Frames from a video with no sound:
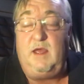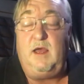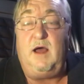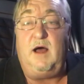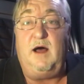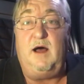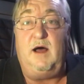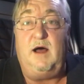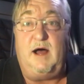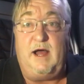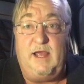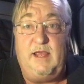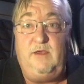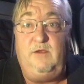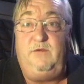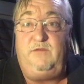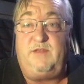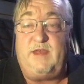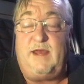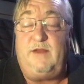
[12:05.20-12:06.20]
I
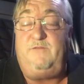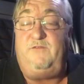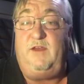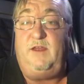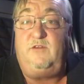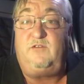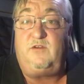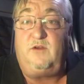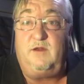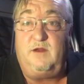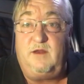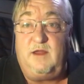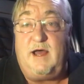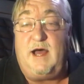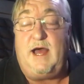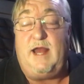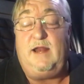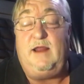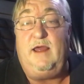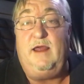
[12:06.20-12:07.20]
use that feature a
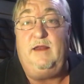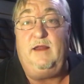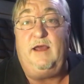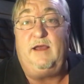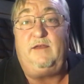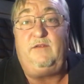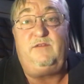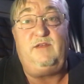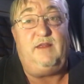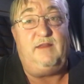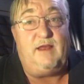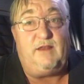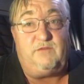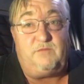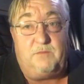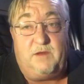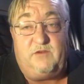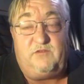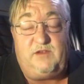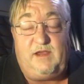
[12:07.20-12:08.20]
lot. And like I say, that's
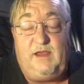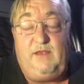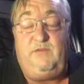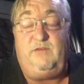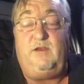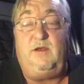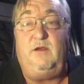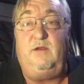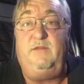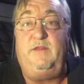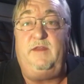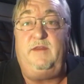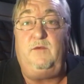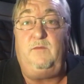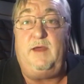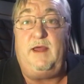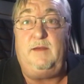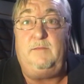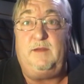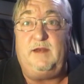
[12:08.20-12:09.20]
much easier than the
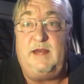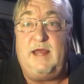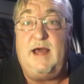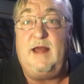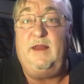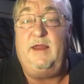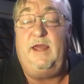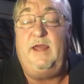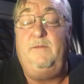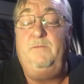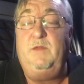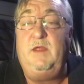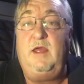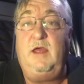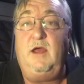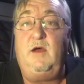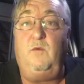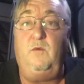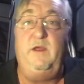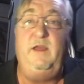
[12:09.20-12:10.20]
Rand McNally,
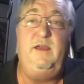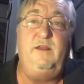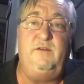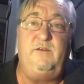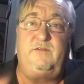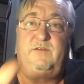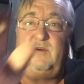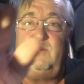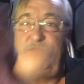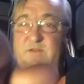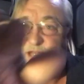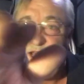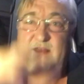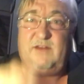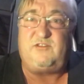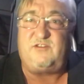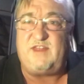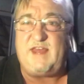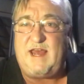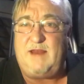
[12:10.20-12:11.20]
where you can just go
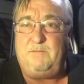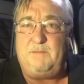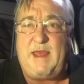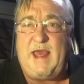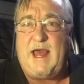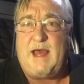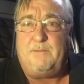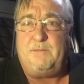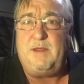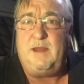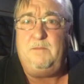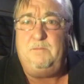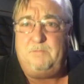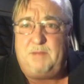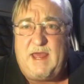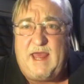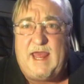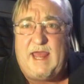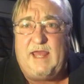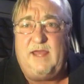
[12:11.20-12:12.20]
touch that map and
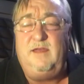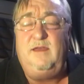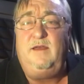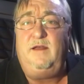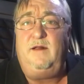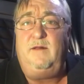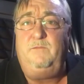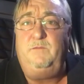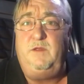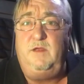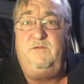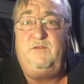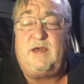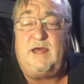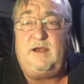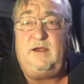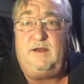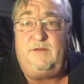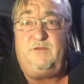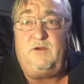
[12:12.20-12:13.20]
bang, you've got
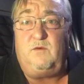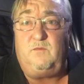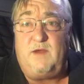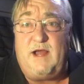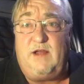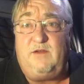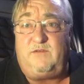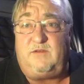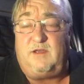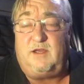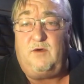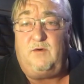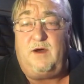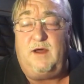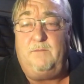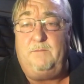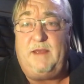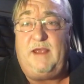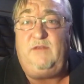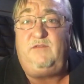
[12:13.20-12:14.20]
a different route to go
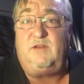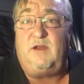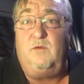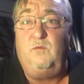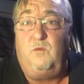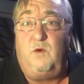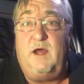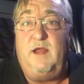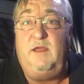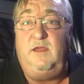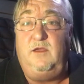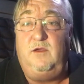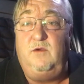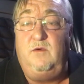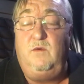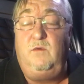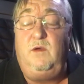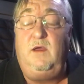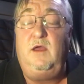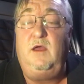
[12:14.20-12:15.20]
on based on what
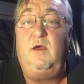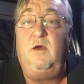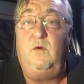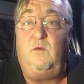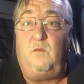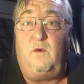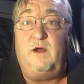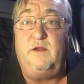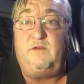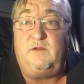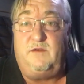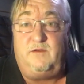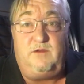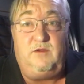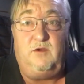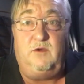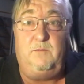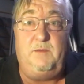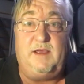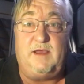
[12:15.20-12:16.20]
you want to
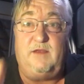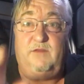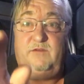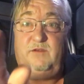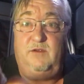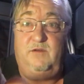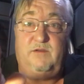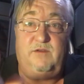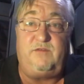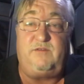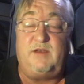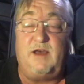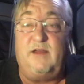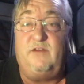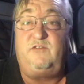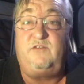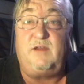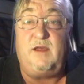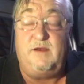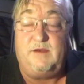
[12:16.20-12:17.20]
do because you just
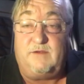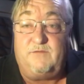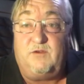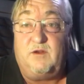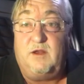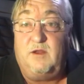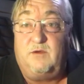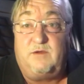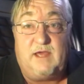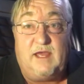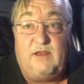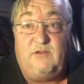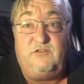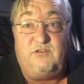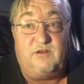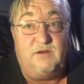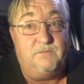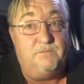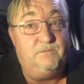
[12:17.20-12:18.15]
touched a different location.